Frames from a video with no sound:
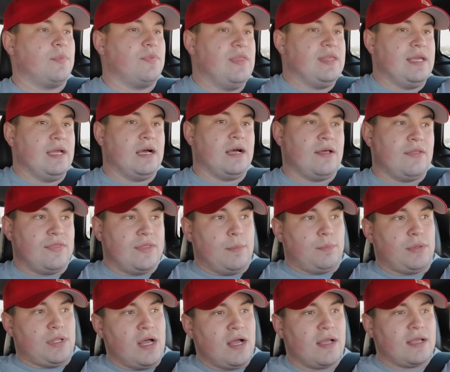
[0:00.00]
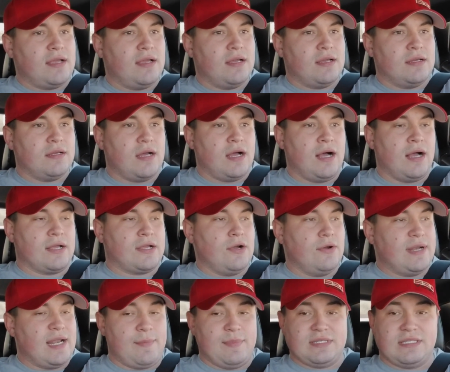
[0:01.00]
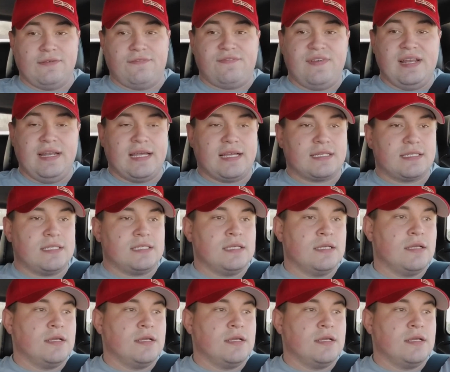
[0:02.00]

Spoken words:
The block code name is the Phoenix.